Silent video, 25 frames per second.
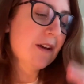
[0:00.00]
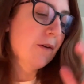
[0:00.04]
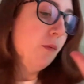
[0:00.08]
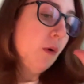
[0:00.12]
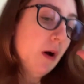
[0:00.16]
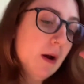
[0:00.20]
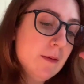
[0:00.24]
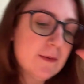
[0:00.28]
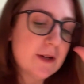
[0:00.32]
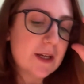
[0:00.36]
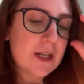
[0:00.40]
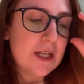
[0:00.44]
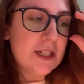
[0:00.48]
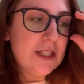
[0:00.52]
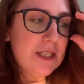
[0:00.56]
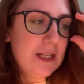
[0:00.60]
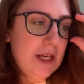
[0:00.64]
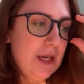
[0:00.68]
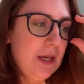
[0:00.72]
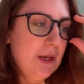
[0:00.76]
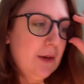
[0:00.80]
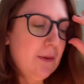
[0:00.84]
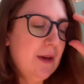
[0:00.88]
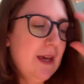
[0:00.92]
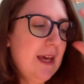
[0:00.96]
what I'm going to
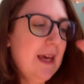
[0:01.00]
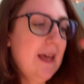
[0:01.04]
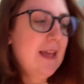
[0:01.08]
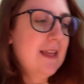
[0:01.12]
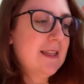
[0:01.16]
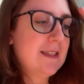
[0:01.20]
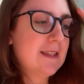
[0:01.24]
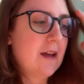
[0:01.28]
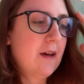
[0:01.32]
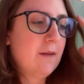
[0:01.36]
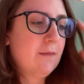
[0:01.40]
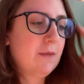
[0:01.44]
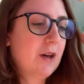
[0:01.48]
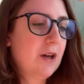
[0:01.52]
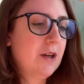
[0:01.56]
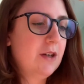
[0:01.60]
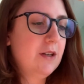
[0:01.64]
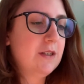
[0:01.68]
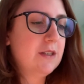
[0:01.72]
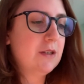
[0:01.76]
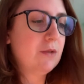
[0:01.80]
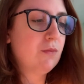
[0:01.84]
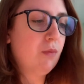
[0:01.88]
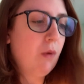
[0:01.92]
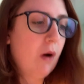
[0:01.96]
do is I'm
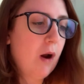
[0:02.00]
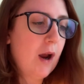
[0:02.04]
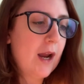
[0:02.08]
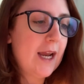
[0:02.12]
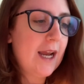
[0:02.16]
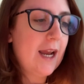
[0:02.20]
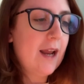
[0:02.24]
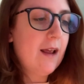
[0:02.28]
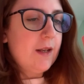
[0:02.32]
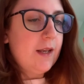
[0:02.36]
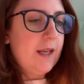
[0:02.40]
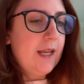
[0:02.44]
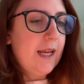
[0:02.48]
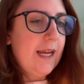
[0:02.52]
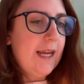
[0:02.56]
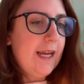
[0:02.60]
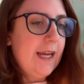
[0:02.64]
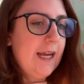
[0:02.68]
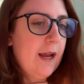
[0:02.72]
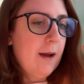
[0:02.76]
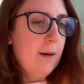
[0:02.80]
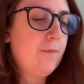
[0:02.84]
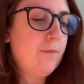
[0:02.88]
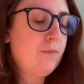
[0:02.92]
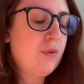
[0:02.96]
going to write
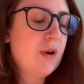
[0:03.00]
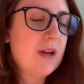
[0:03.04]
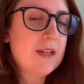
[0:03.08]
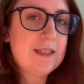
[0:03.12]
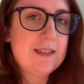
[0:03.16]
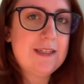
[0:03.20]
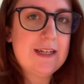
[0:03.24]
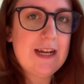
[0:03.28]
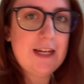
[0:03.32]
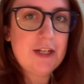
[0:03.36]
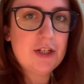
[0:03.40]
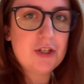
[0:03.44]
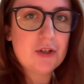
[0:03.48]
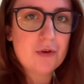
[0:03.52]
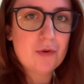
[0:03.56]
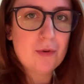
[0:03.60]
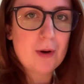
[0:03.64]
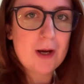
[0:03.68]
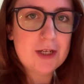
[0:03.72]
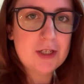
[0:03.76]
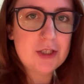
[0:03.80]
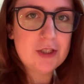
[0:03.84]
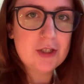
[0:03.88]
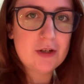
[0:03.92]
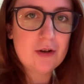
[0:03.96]
the presentation
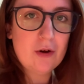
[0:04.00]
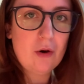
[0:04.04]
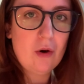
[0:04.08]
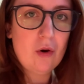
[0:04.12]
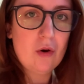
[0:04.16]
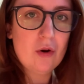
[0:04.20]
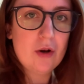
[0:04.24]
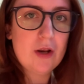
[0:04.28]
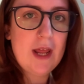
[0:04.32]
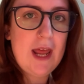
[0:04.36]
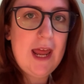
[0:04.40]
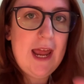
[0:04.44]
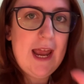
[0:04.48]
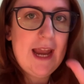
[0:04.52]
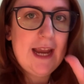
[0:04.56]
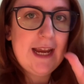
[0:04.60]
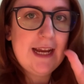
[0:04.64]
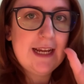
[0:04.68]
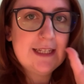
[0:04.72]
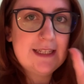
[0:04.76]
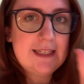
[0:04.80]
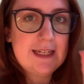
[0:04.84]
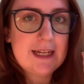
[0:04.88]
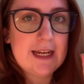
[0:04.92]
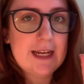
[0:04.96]
question on
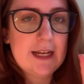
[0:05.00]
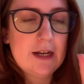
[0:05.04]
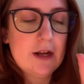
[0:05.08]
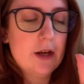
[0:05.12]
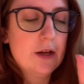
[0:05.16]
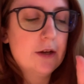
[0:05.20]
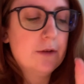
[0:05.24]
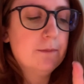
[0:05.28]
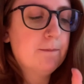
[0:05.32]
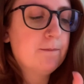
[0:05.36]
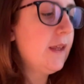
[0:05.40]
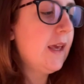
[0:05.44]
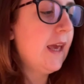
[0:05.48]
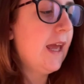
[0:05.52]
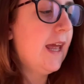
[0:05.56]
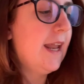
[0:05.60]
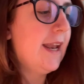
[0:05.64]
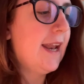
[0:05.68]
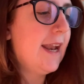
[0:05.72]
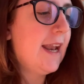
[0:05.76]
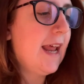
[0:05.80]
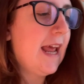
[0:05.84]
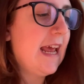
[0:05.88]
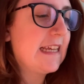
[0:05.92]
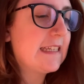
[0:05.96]
a sticky note. And
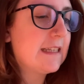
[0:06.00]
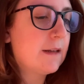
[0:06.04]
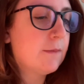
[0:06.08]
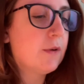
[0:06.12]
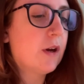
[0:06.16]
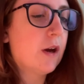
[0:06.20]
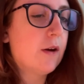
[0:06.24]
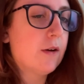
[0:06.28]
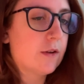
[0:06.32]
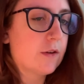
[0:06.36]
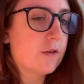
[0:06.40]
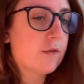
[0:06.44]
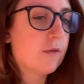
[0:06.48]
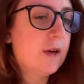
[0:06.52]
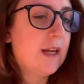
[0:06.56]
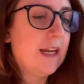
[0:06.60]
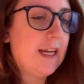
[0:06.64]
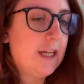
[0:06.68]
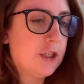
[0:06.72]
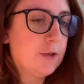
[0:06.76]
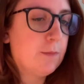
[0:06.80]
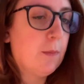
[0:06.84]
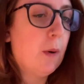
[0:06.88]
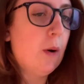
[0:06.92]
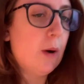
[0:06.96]
then as I'm going through
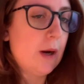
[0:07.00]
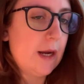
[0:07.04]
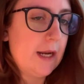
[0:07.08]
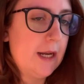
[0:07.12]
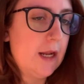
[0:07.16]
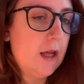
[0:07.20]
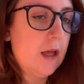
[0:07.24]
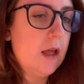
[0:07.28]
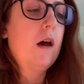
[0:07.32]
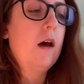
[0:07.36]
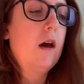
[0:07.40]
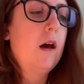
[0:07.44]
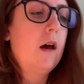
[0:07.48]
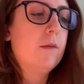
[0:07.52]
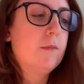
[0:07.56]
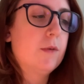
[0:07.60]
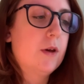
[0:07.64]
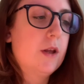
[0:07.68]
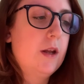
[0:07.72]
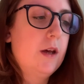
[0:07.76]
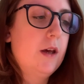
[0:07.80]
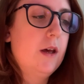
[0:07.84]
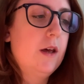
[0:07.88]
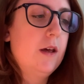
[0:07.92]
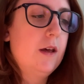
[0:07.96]
each point, I'm
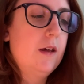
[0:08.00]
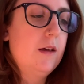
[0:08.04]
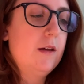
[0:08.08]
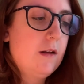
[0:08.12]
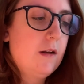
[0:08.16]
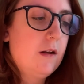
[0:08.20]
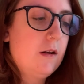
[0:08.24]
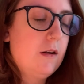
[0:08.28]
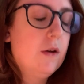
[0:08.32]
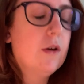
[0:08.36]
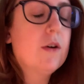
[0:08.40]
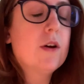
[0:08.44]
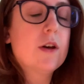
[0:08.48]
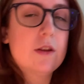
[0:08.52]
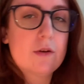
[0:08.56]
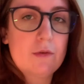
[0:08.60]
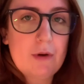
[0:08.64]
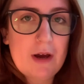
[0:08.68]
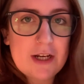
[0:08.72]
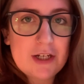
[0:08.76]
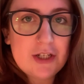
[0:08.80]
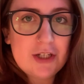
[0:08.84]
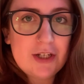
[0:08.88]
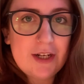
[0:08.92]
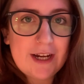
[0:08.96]
going to look at the
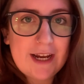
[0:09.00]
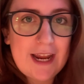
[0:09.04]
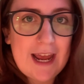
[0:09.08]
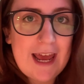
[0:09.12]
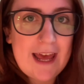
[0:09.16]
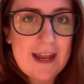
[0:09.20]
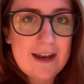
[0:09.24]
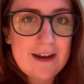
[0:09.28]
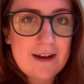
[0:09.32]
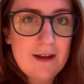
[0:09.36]
question again